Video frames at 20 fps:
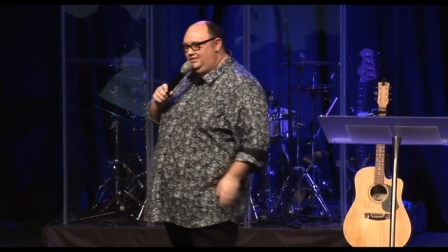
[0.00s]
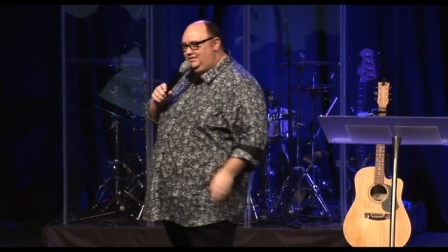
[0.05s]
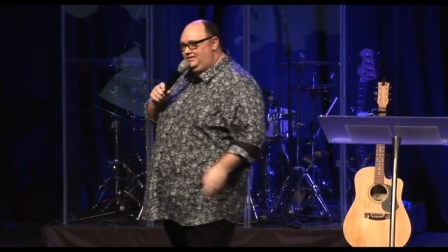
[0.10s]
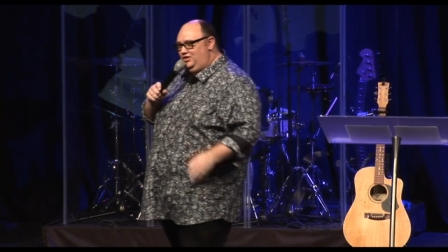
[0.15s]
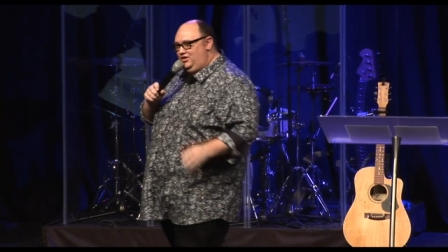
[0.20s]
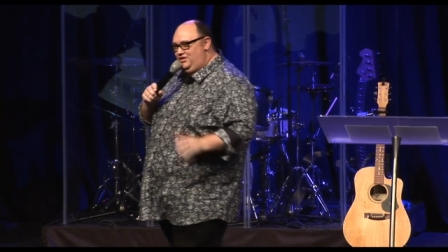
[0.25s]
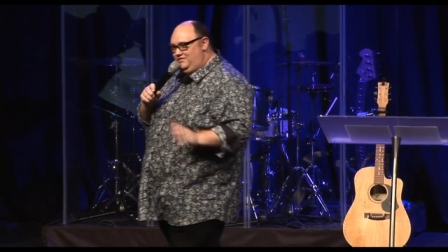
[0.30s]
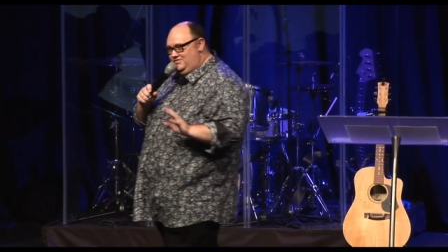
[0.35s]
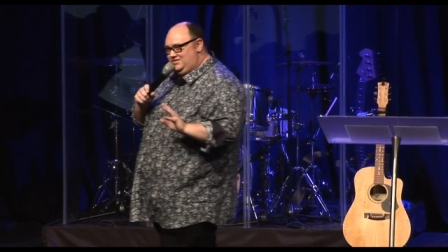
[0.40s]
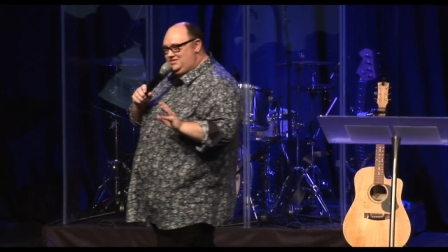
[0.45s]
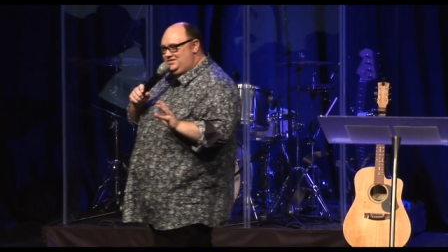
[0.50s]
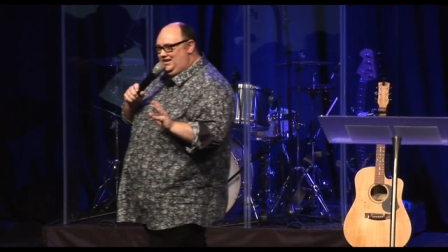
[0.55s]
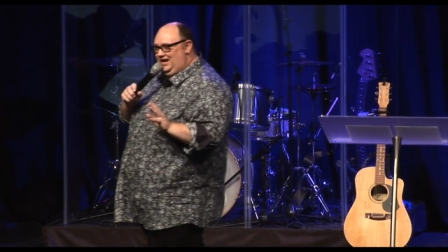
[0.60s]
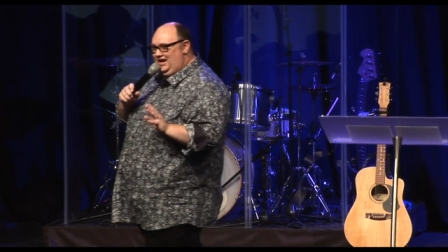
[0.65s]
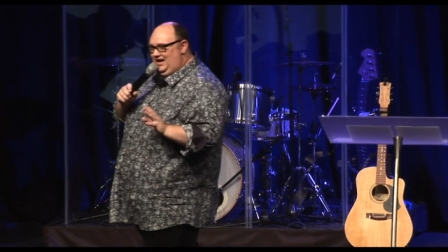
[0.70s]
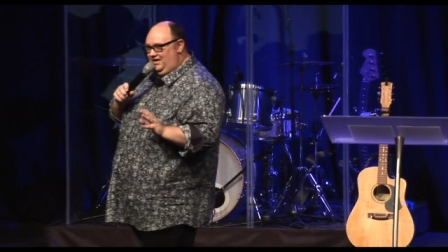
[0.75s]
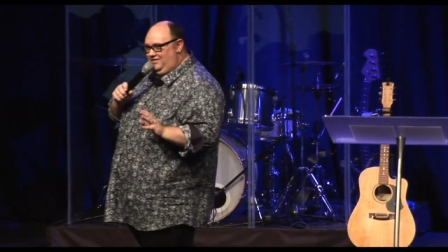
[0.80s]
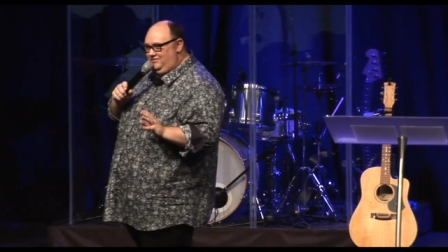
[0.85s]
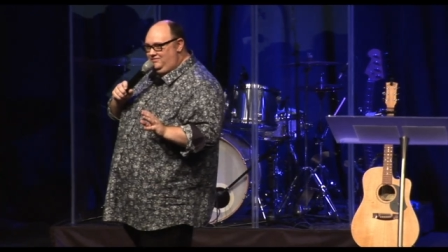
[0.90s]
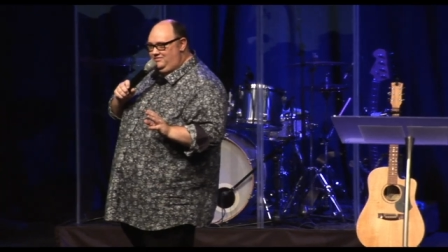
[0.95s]
nervous
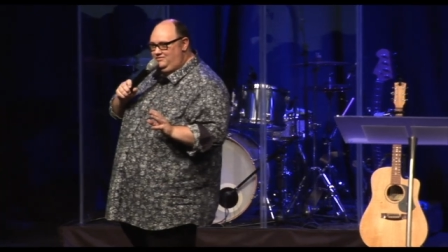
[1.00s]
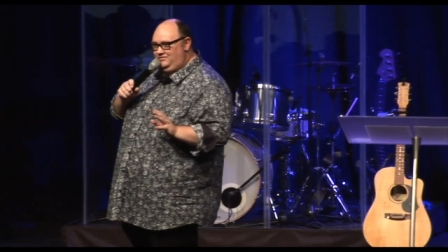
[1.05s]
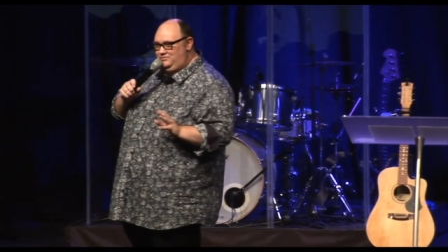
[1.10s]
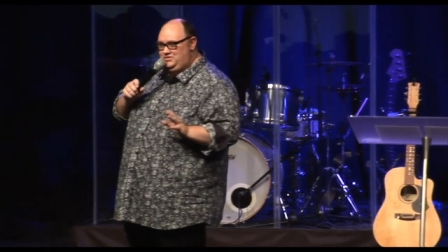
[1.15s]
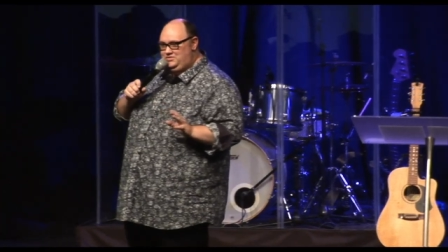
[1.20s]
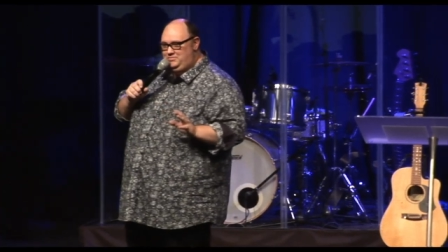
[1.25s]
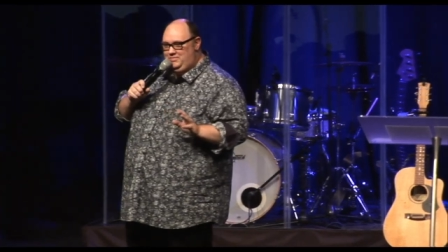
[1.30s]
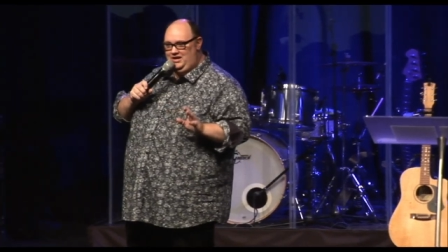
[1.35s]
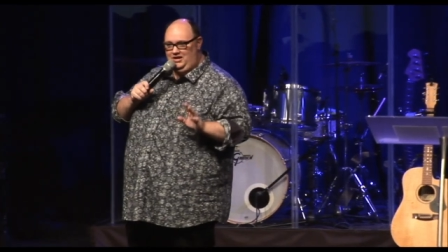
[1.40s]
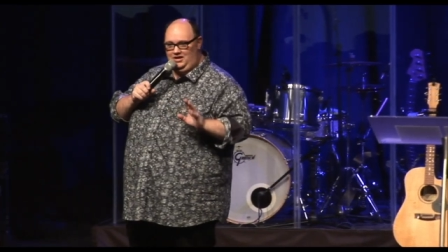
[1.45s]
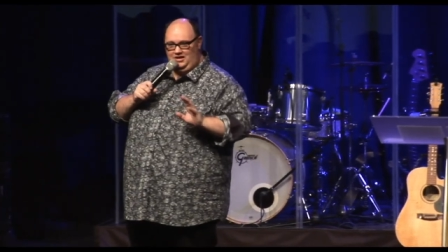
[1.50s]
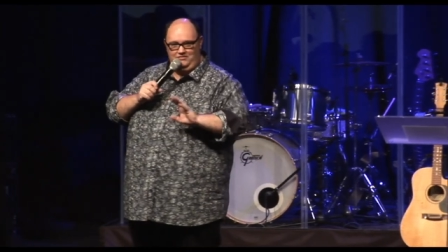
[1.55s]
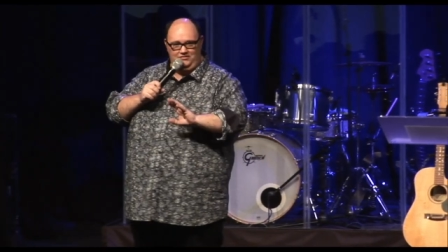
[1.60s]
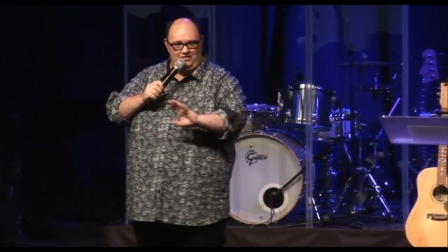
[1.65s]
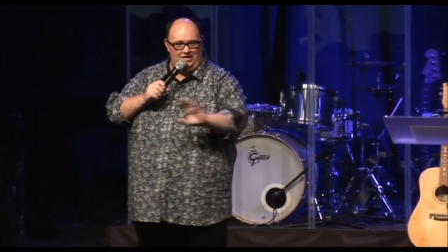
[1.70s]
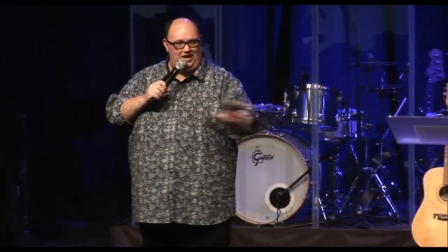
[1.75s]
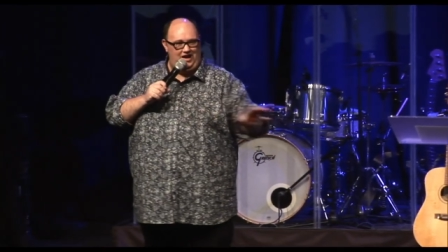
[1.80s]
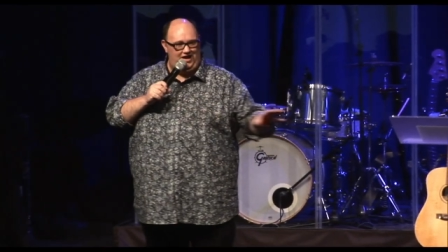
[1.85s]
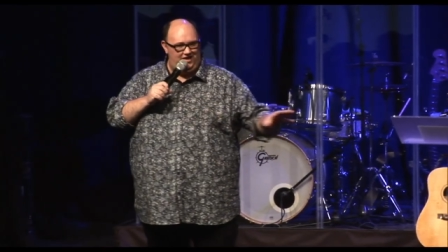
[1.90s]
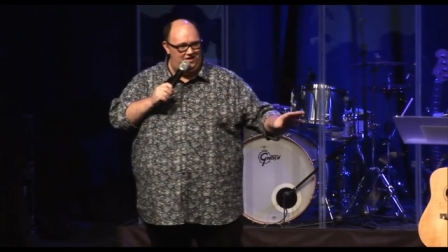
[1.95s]
laugh, which made it even
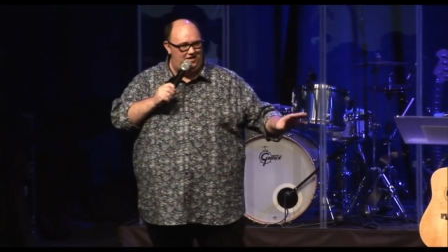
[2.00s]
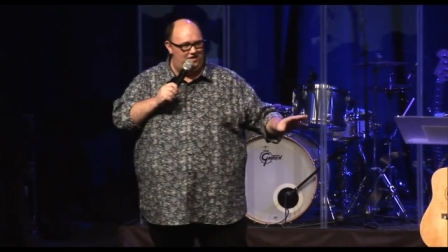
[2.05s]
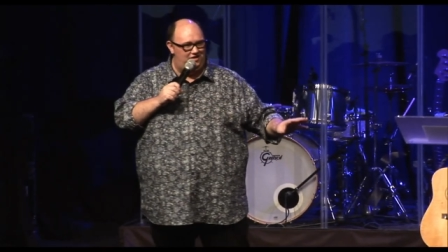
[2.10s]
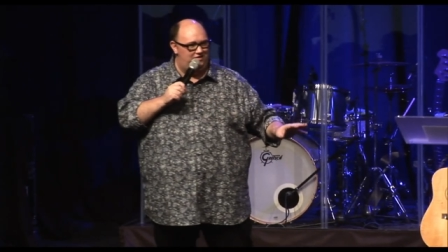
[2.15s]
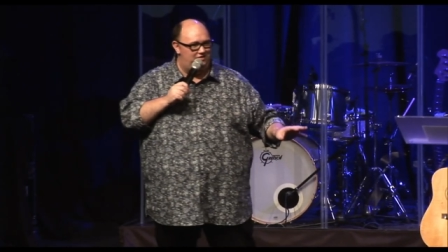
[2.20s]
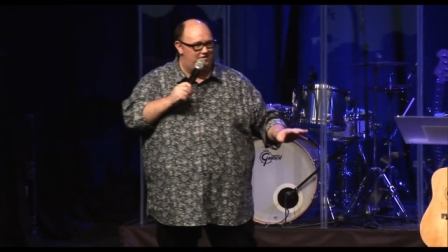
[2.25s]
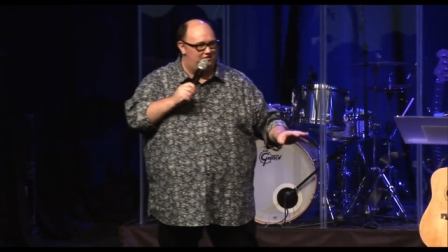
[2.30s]
harder.